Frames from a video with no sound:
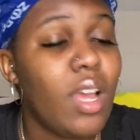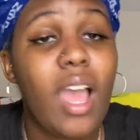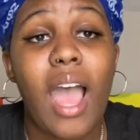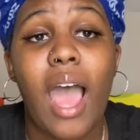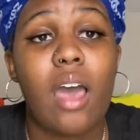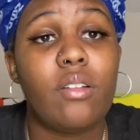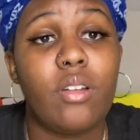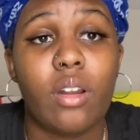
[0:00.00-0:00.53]

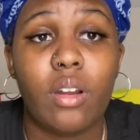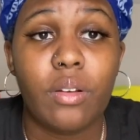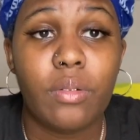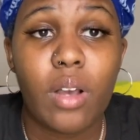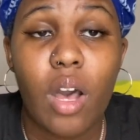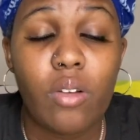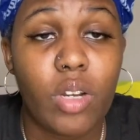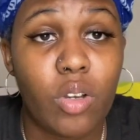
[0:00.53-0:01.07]
I don't know
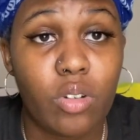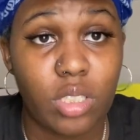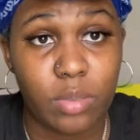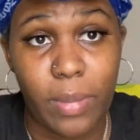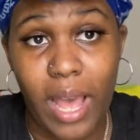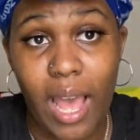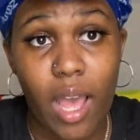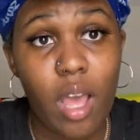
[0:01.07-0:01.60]
who it's
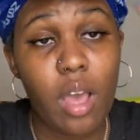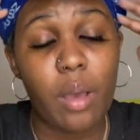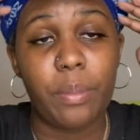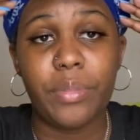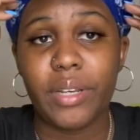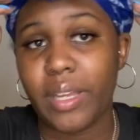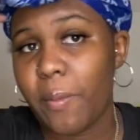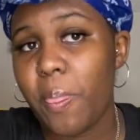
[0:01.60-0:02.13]
by,
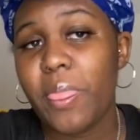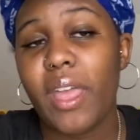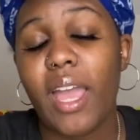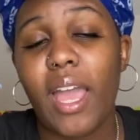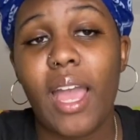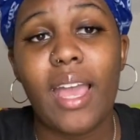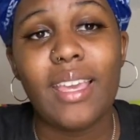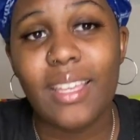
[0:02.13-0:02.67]
but
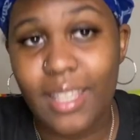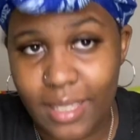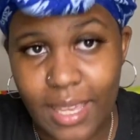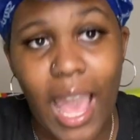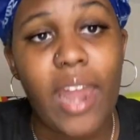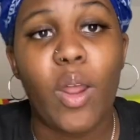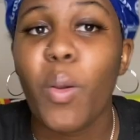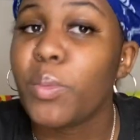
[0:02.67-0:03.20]
y'all
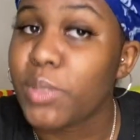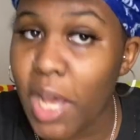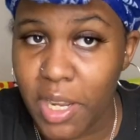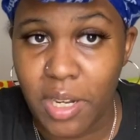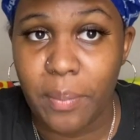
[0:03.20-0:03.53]
know what I'm talking